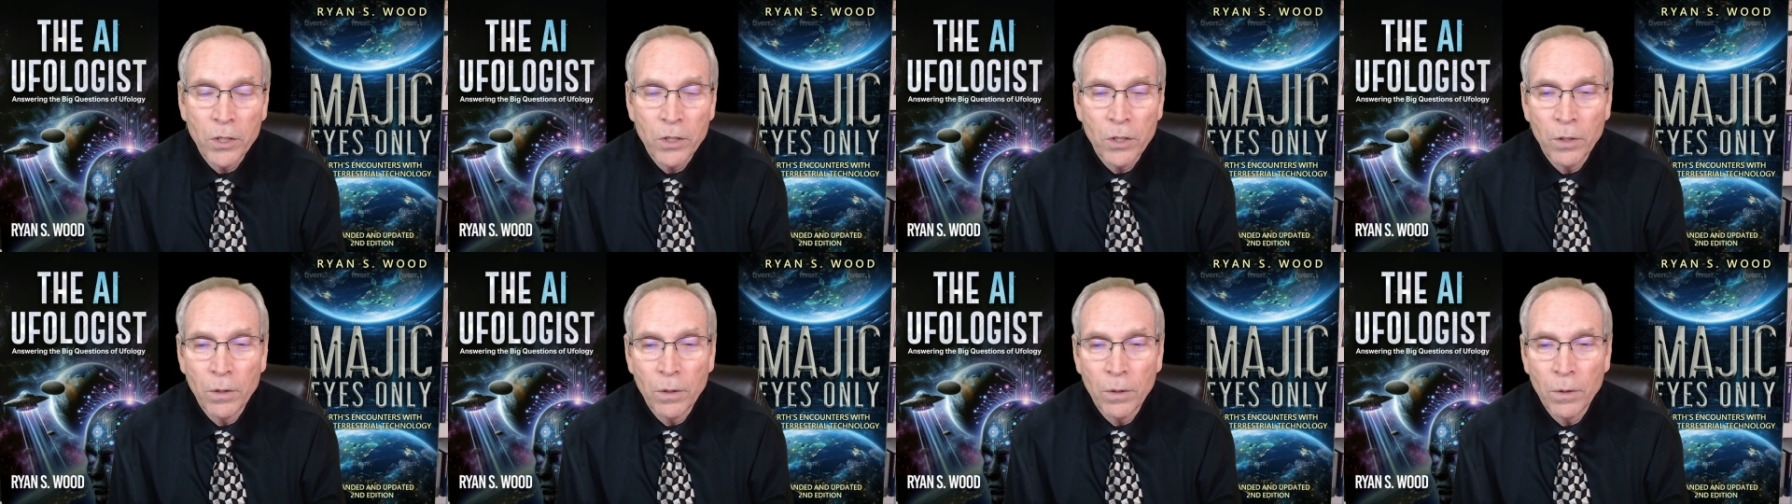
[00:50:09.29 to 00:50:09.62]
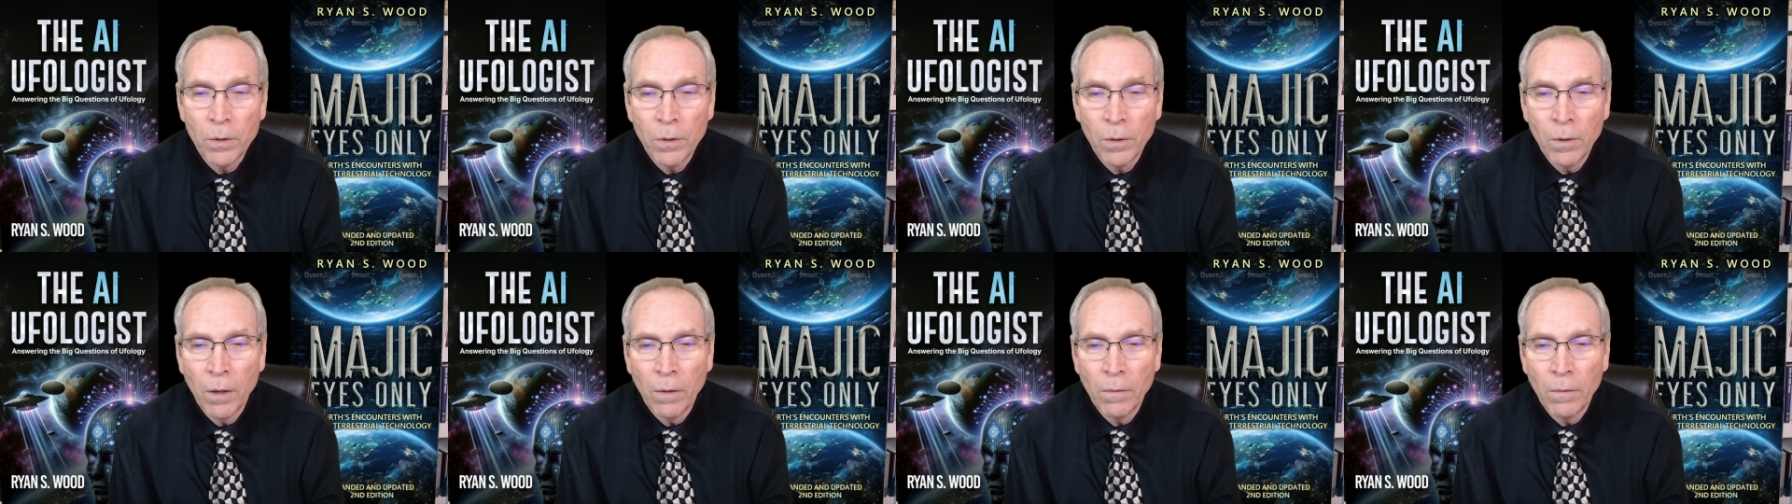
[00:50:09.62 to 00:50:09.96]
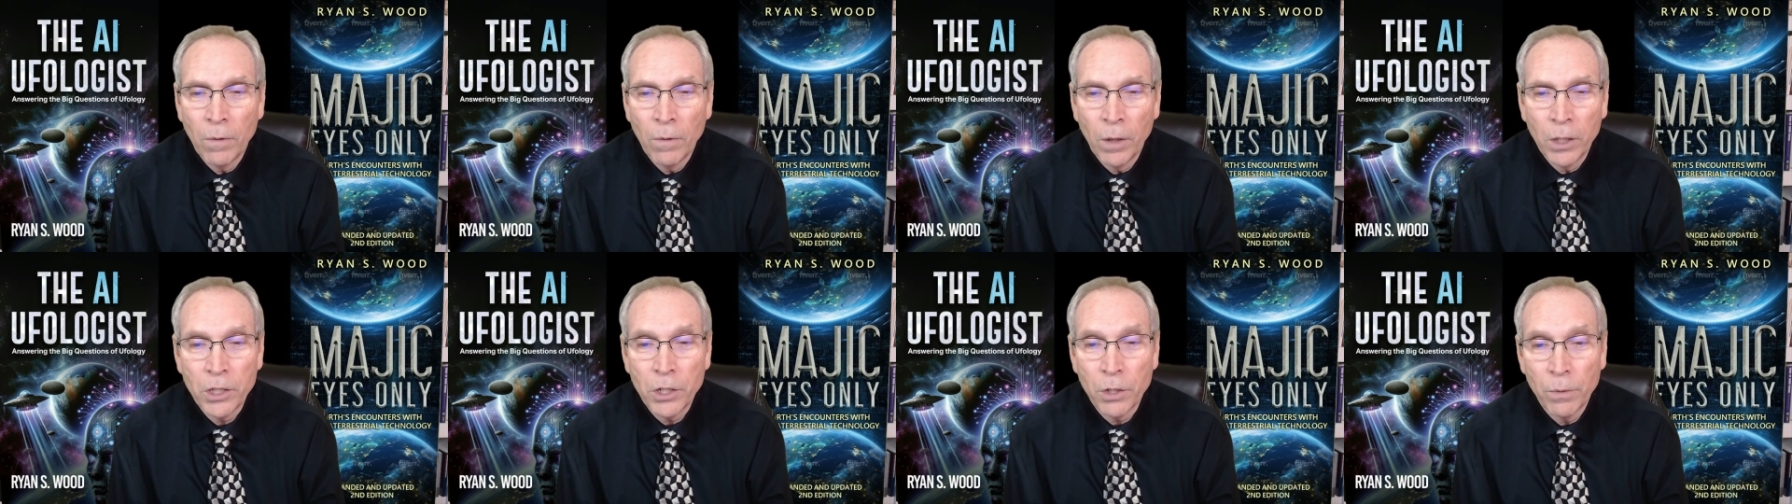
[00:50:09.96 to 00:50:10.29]

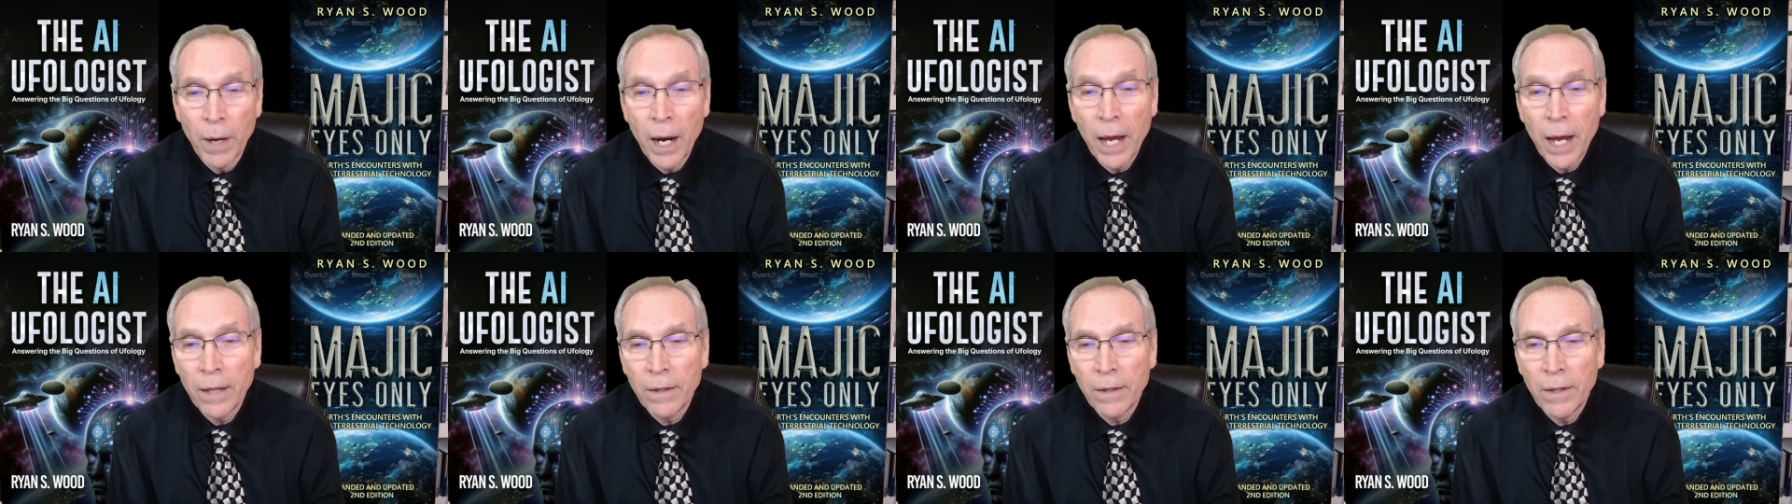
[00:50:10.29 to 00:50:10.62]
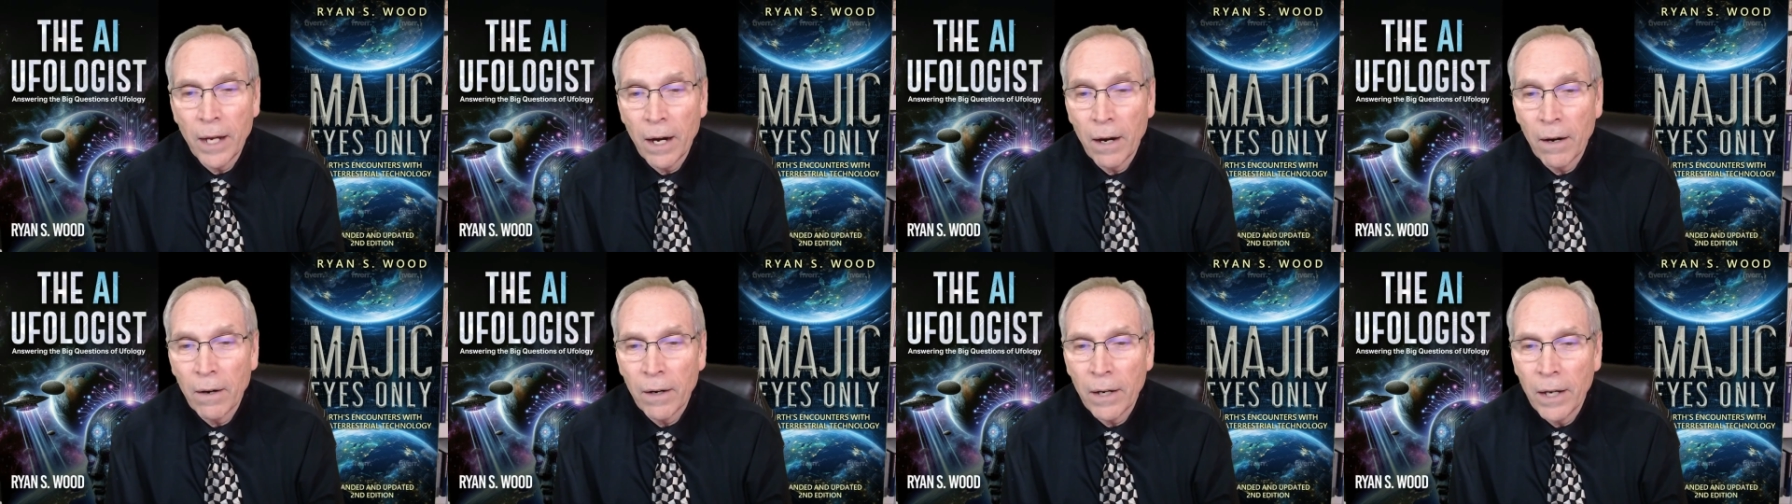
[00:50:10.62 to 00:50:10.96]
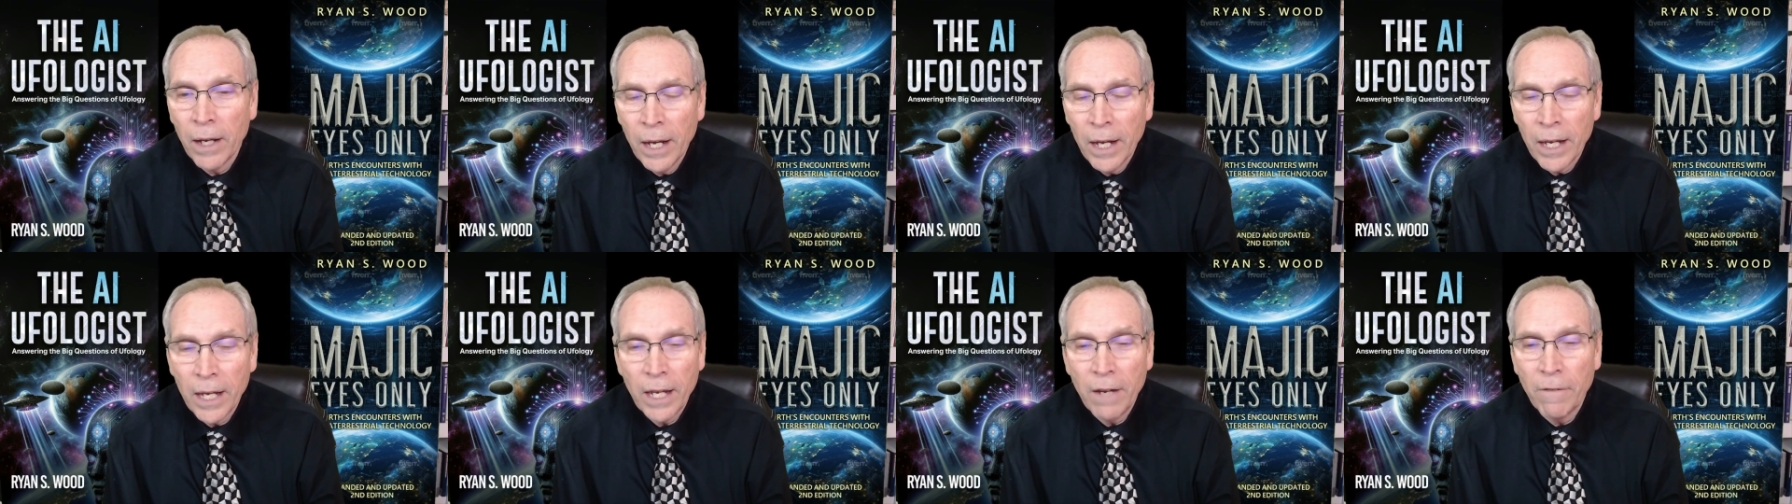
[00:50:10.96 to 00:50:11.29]
you read there,
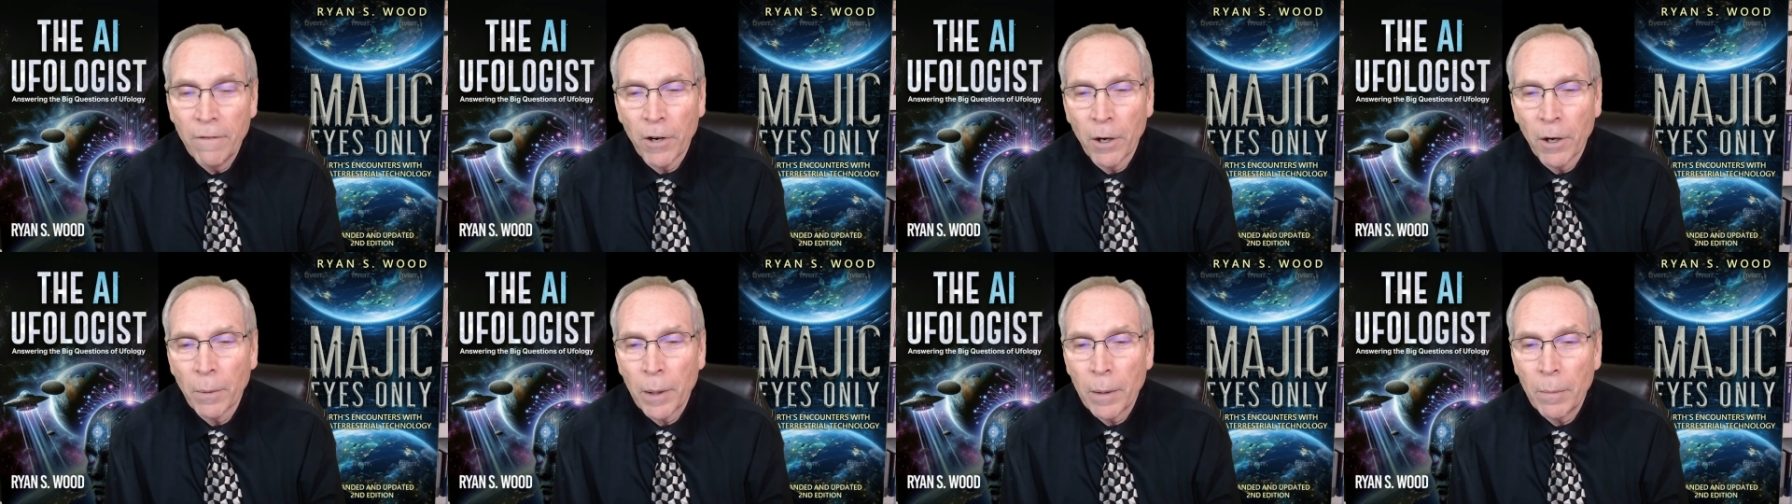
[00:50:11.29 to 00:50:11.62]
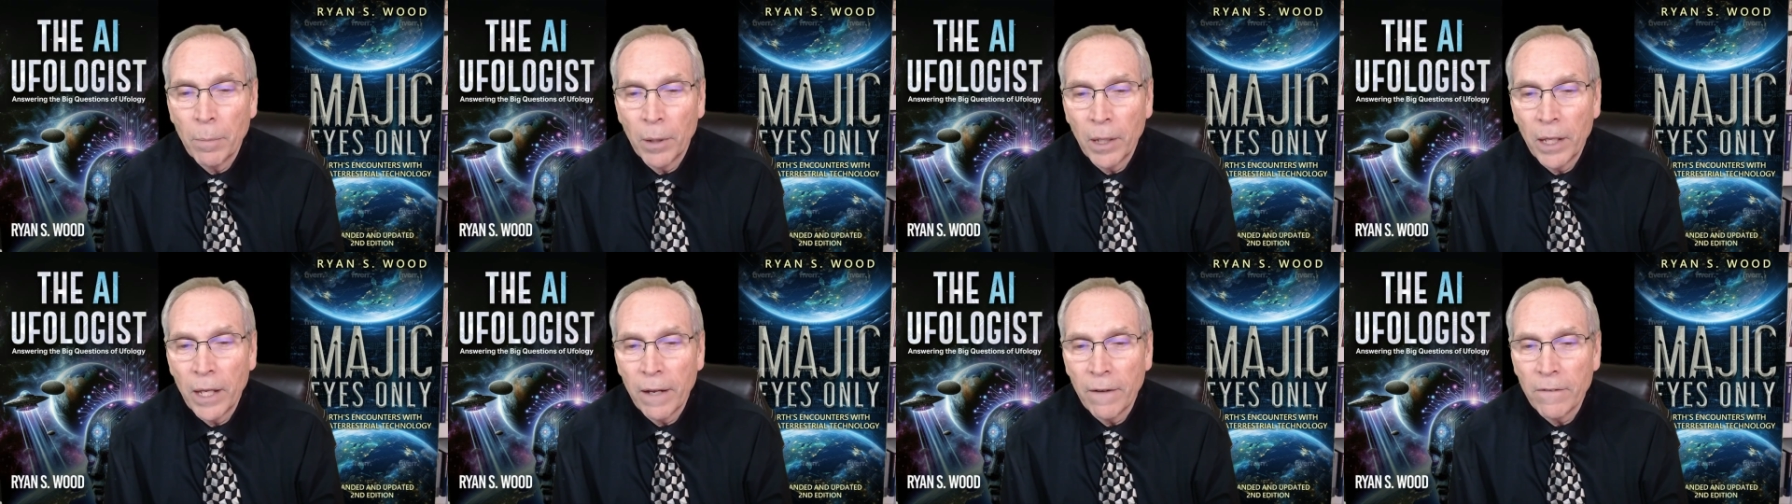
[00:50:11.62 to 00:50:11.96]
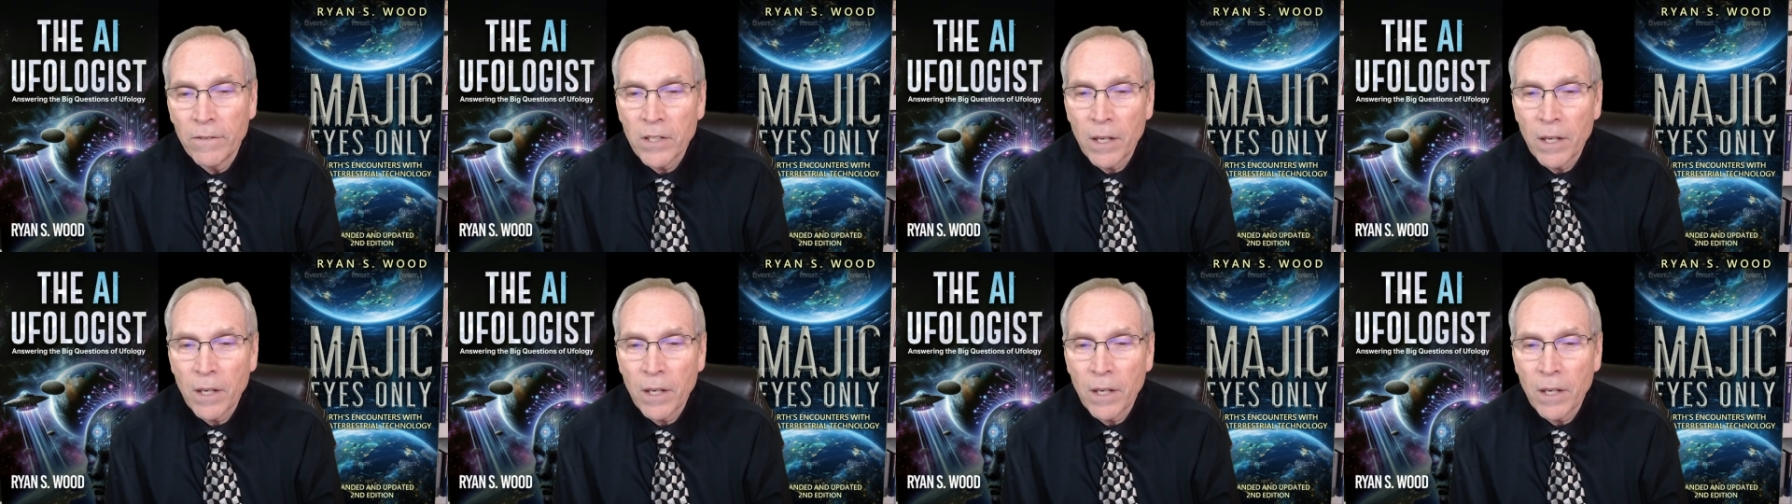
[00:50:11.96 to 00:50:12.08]
he firmly believes.